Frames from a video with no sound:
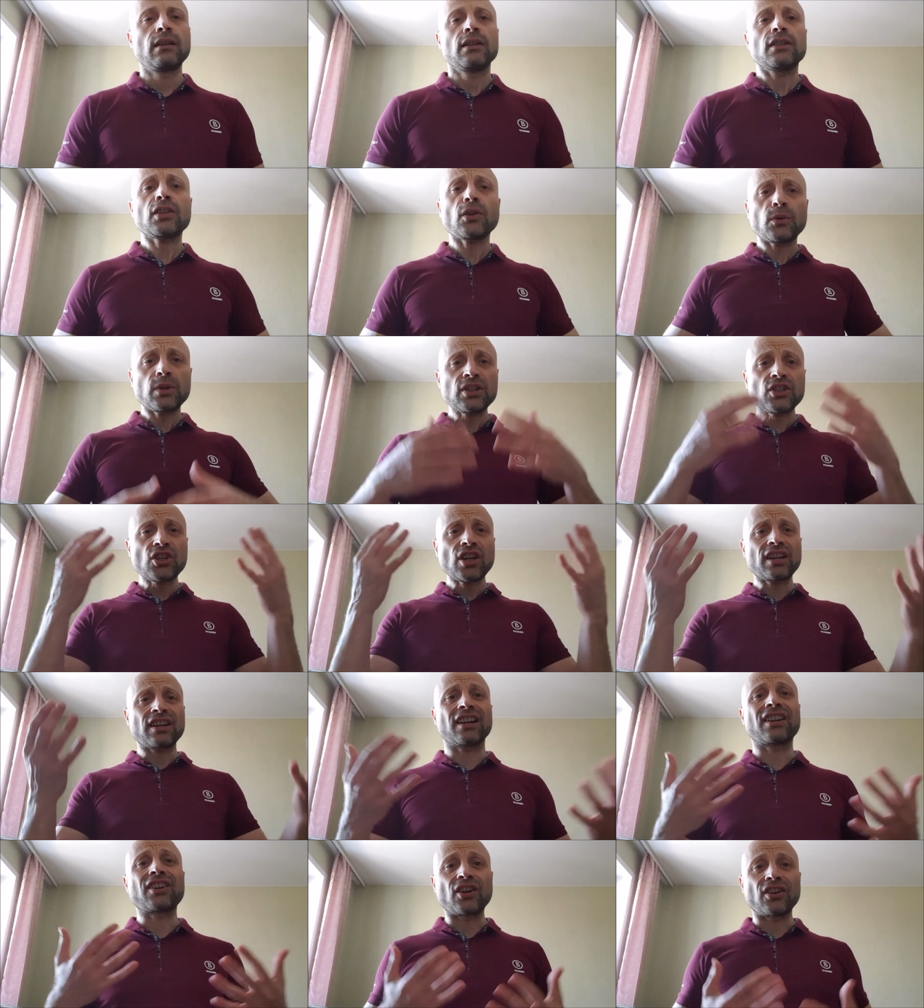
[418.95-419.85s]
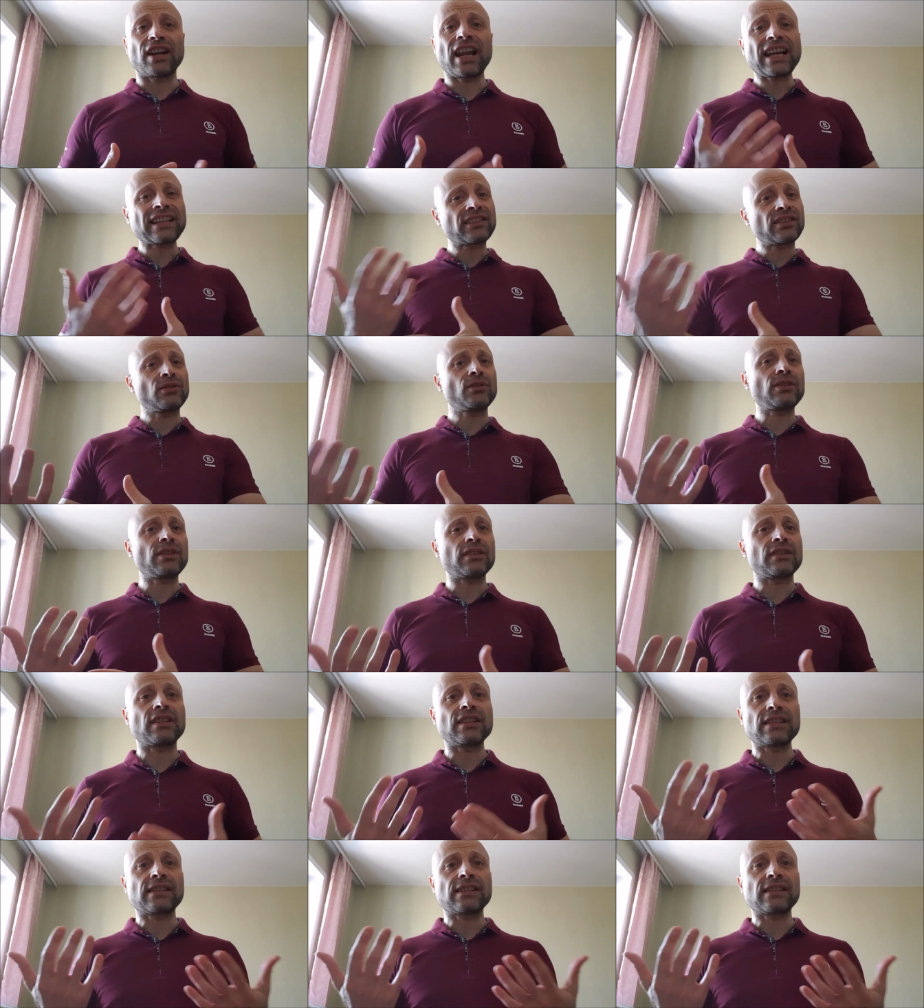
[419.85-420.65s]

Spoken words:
So in general, connected to the